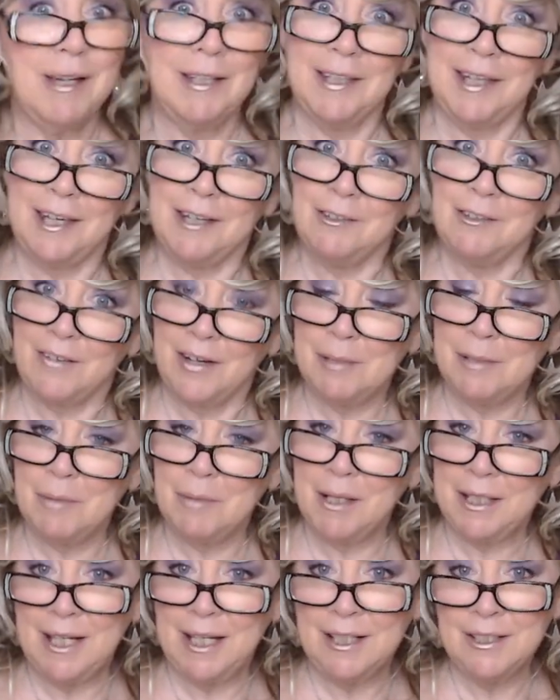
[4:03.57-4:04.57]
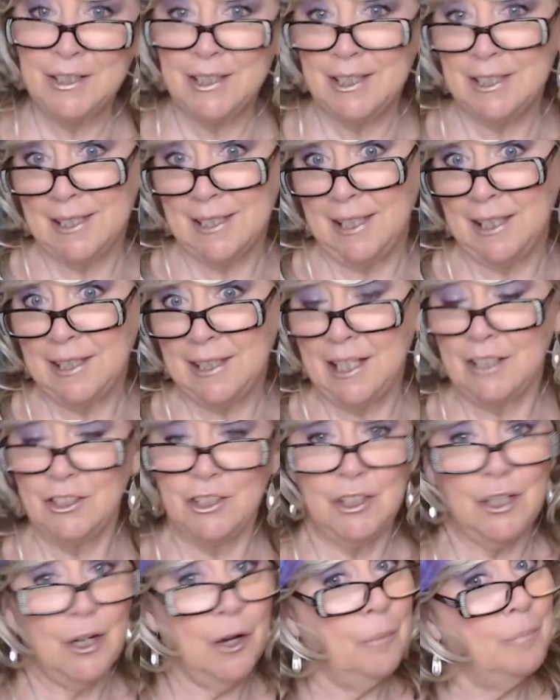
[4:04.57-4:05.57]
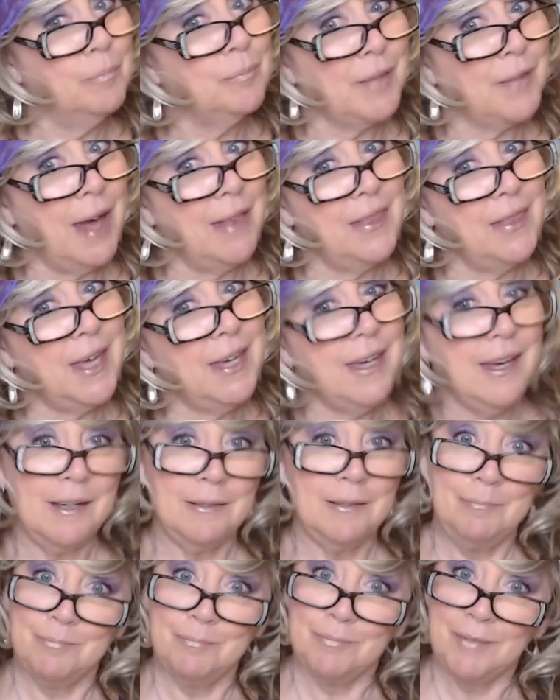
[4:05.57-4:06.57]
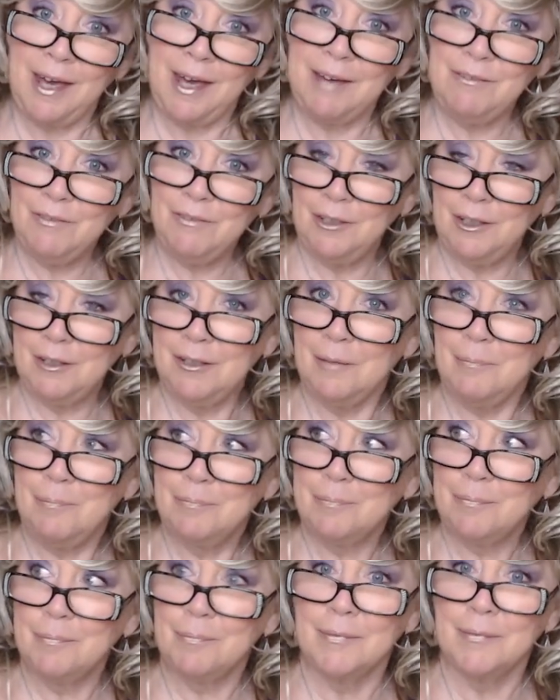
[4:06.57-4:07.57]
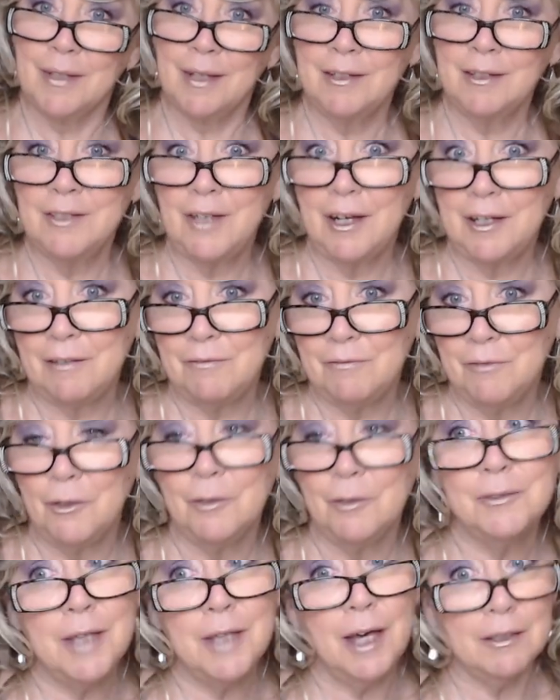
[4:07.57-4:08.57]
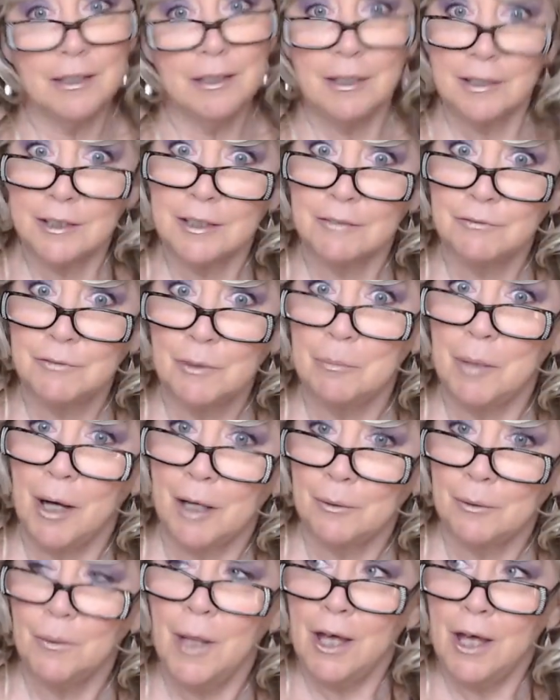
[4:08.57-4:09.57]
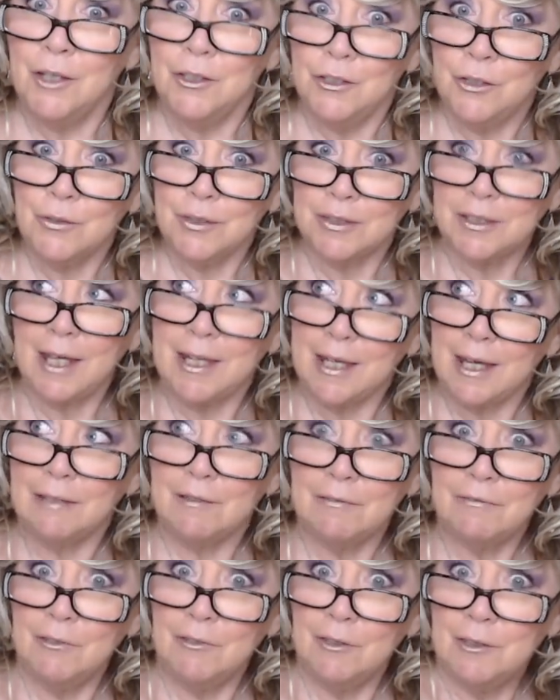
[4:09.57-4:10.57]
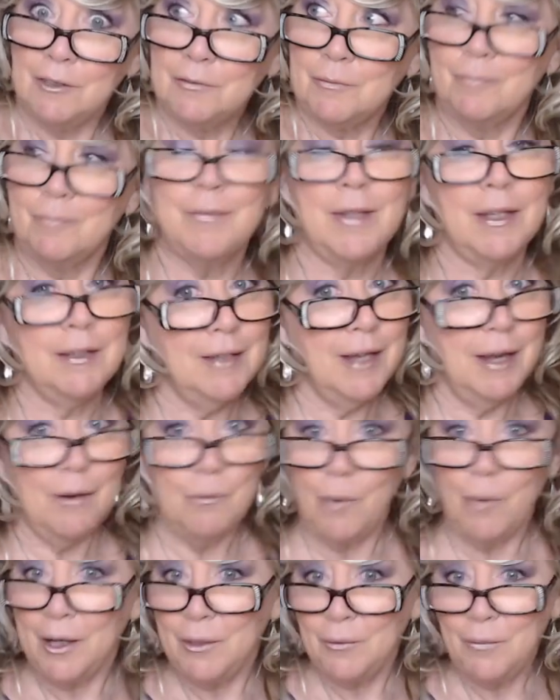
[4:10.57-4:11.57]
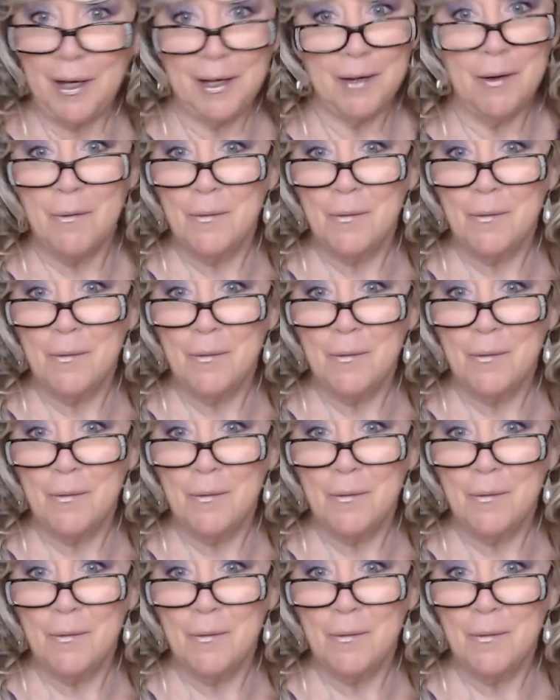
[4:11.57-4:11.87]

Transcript: link or anybody else's link that you know, they get a full, not a full, yeah, it's a full bottle. You, they get a full, why do I